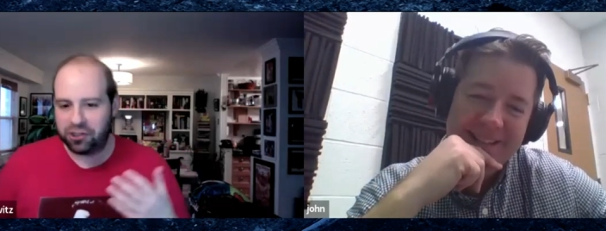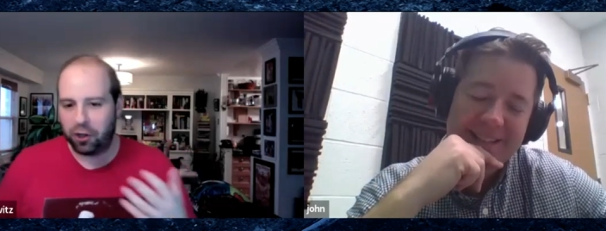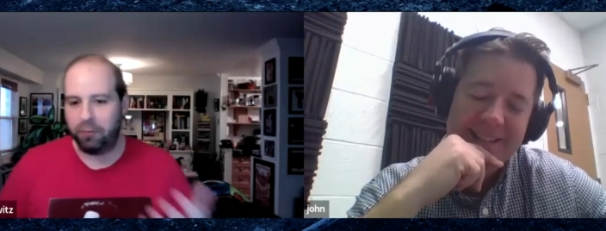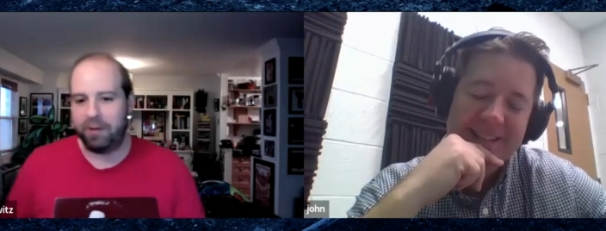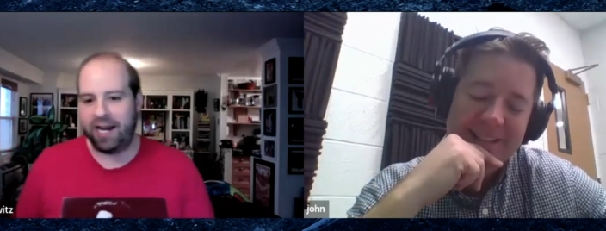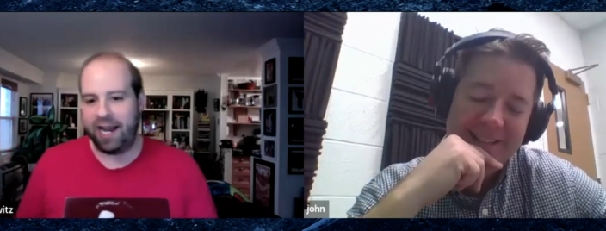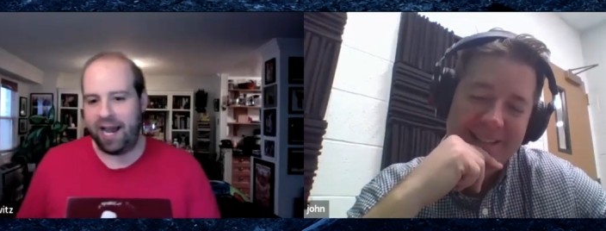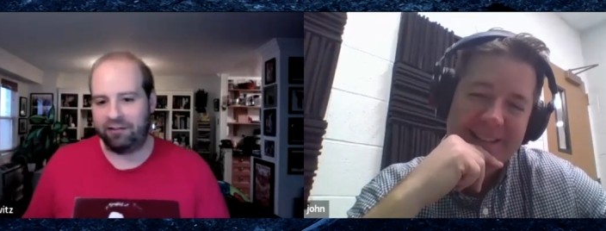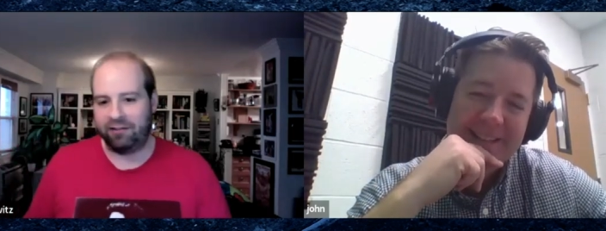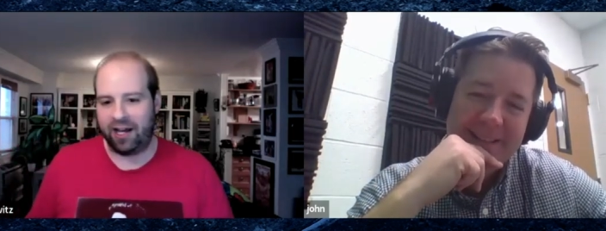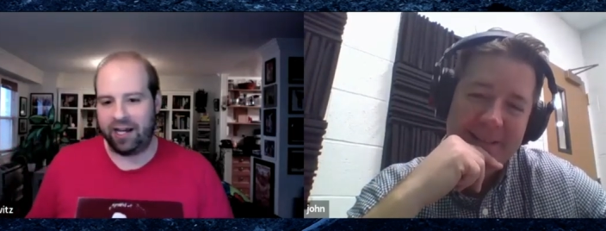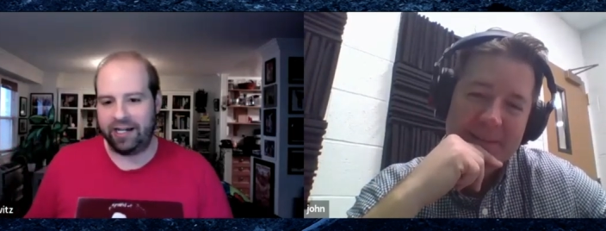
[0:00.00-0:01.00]
Speaker 1: so many
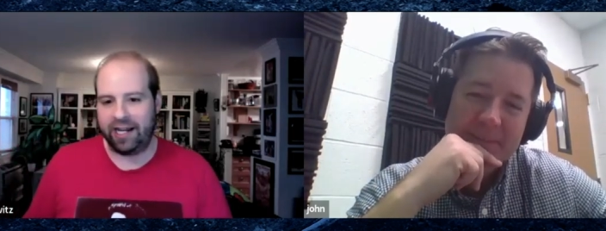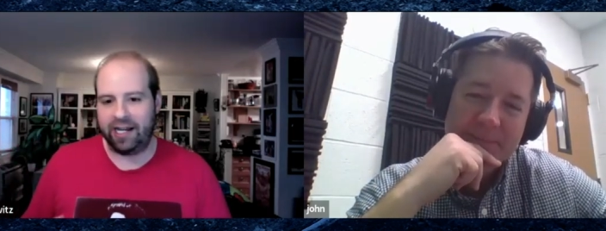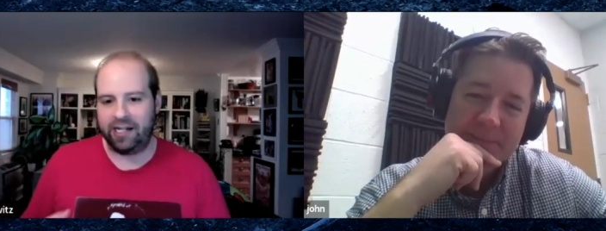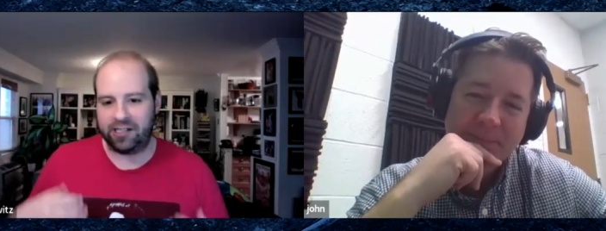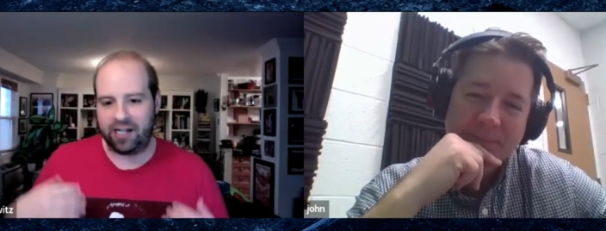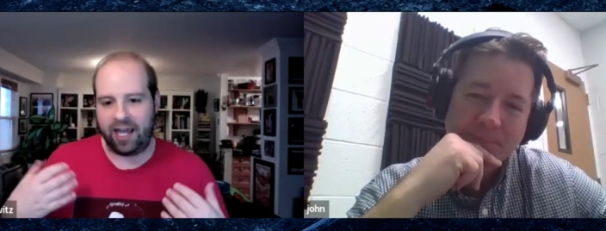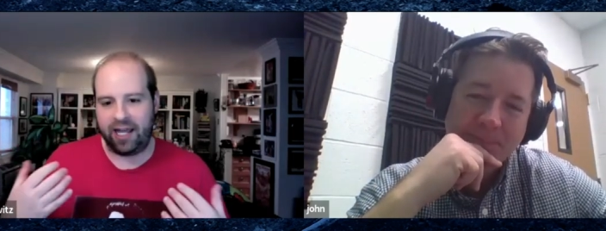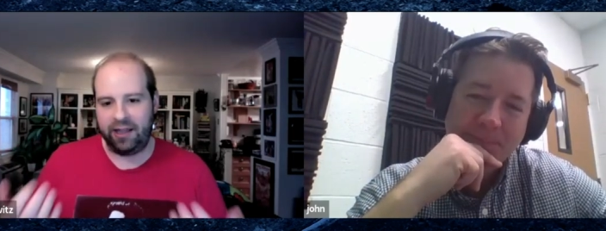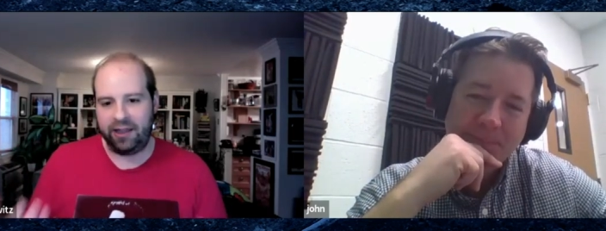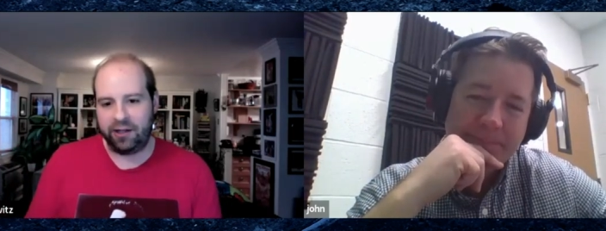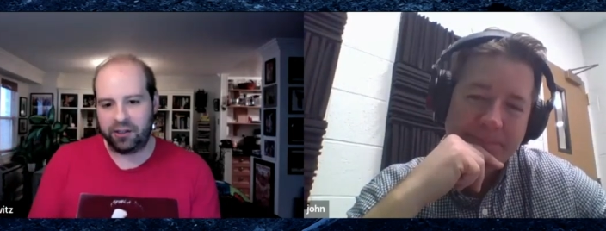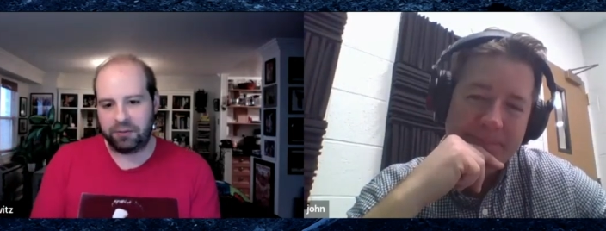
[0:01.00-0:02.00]
headline gigs,
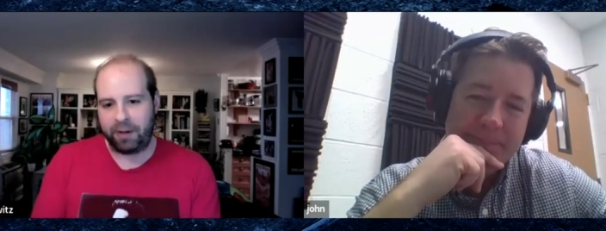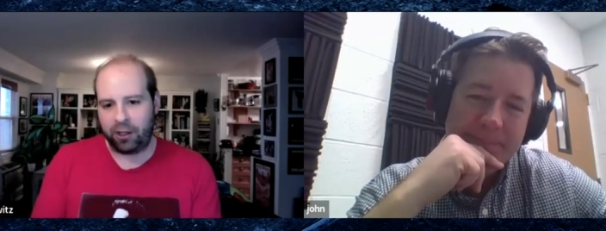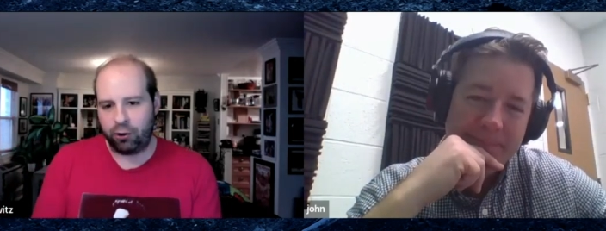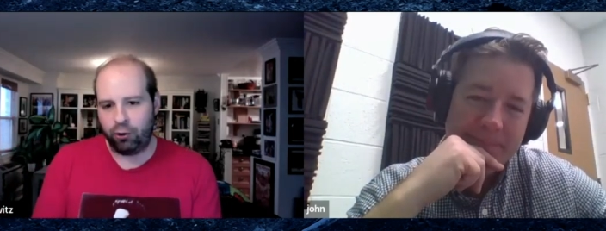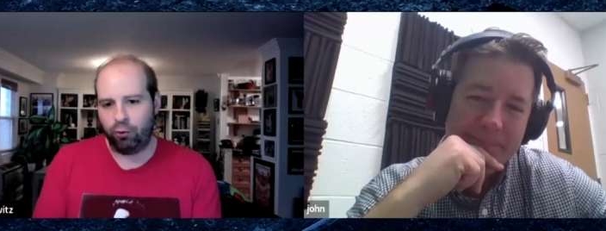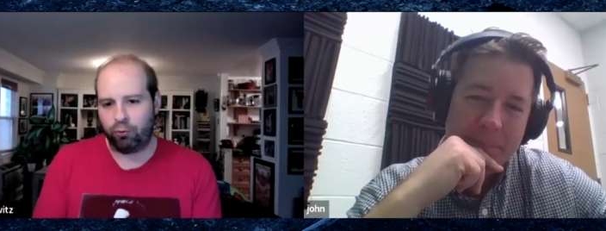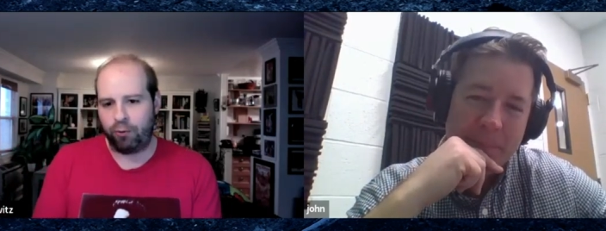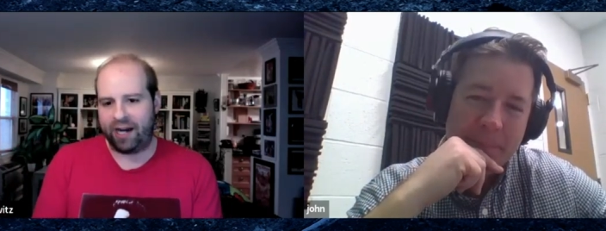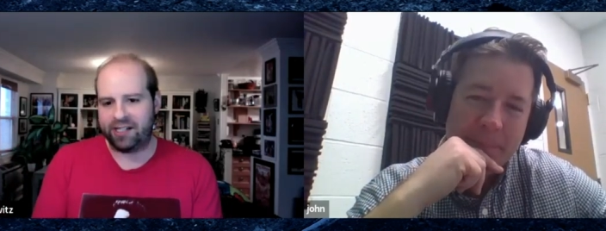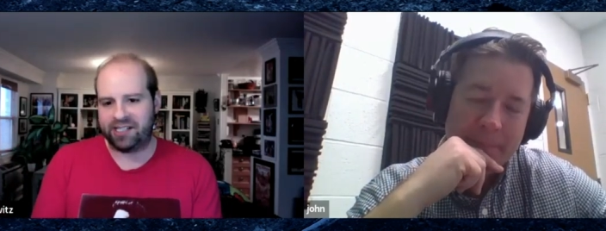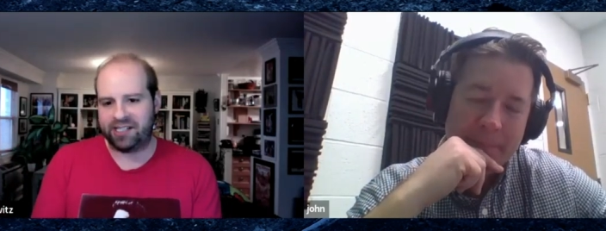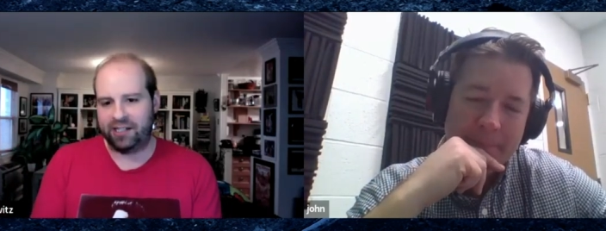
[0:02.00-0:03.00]
and there's been a cool
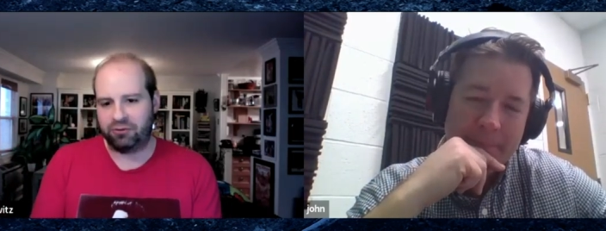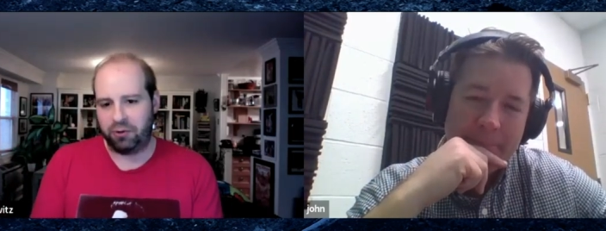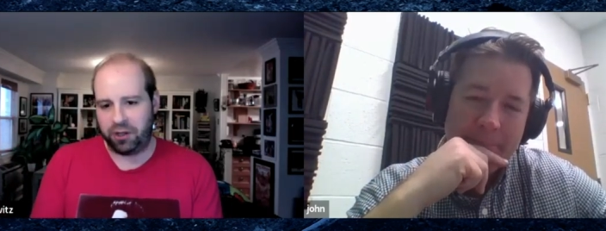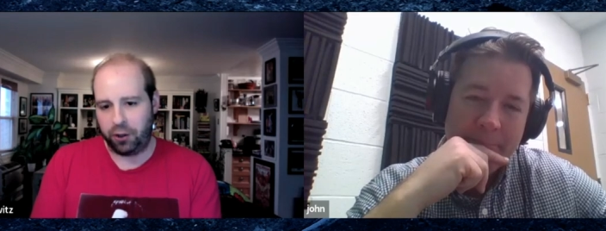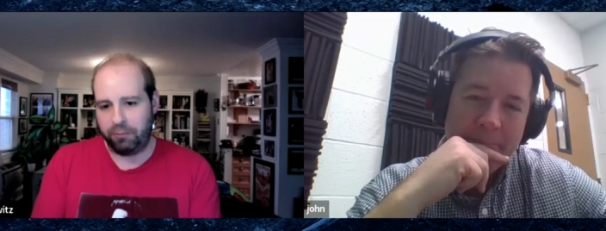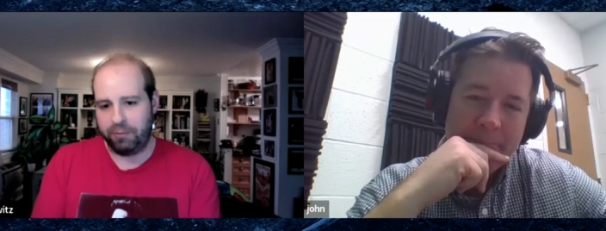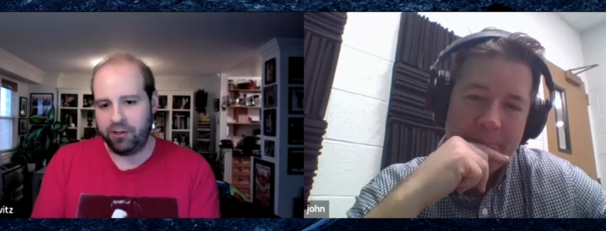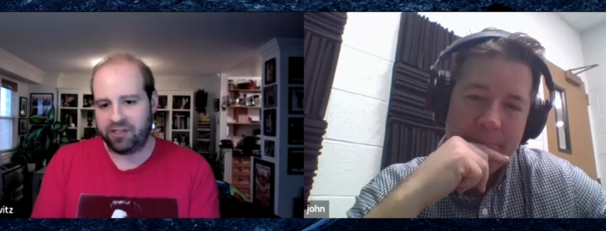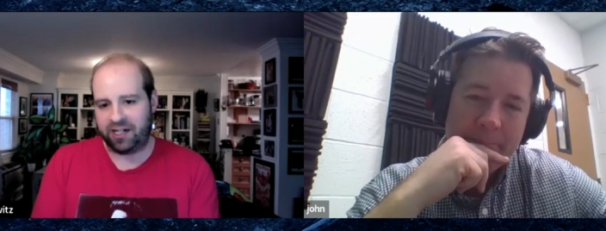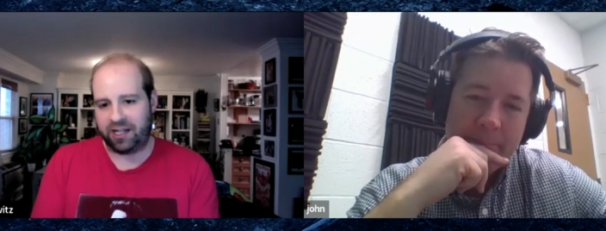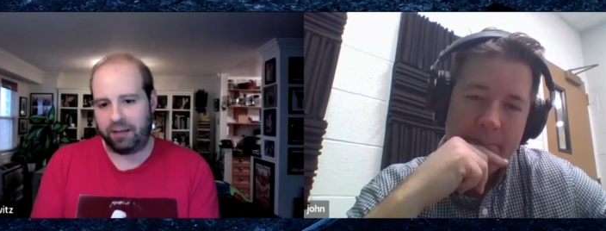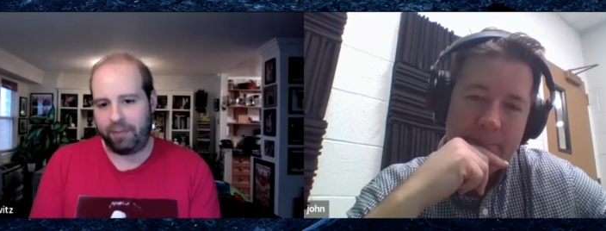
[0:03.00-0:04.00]
renaissance with your
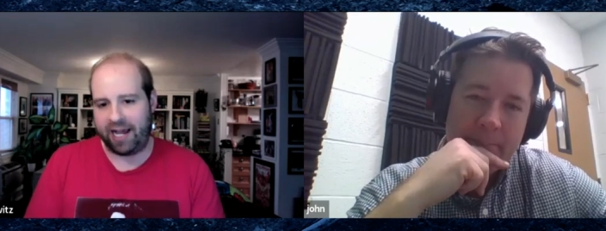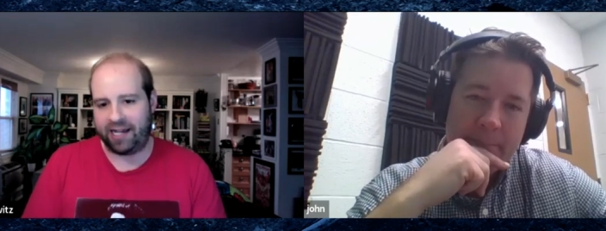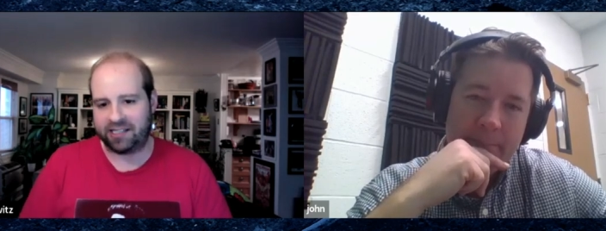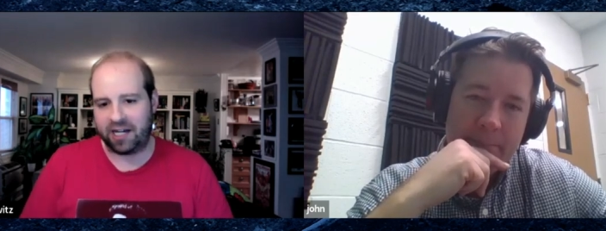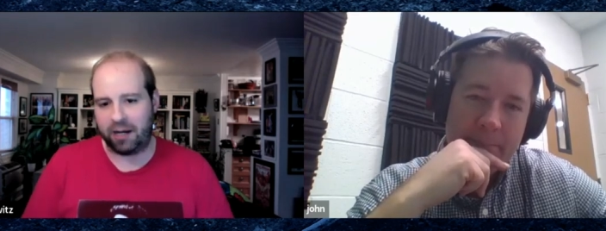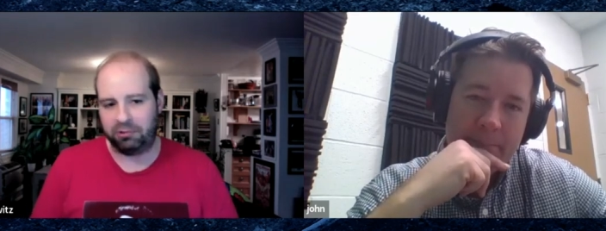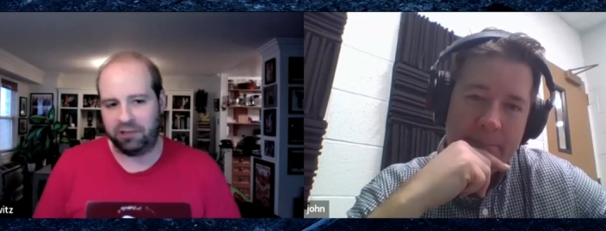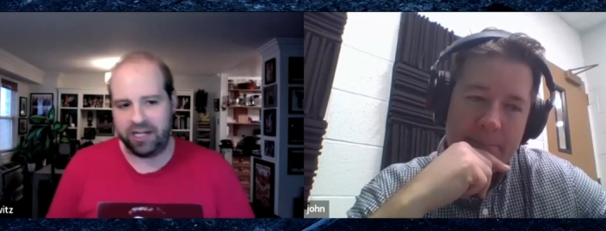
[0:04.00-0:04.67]
music in the past couple